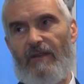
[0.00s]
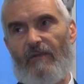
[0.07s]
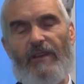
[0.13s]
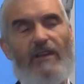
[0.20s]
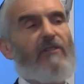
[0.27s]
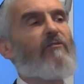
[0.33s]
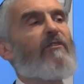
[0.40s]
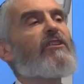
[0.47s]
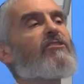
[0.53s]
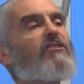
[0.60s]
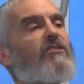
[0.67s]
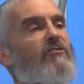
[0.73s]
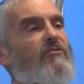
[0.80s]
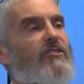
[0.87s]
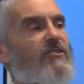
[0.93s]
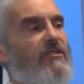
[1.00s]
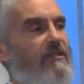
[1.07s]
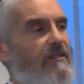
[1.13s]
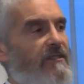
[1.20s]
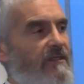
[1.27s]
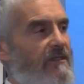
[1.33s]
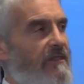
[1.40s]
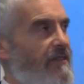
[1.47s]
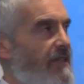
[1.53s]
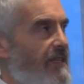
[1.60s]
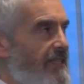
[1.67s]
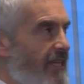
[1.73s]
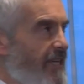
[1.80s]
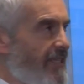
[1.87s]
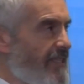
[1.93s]
When a religious Christian
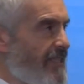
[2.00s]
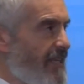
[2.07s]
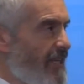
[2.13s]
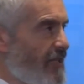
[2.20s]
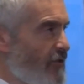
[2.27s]
says,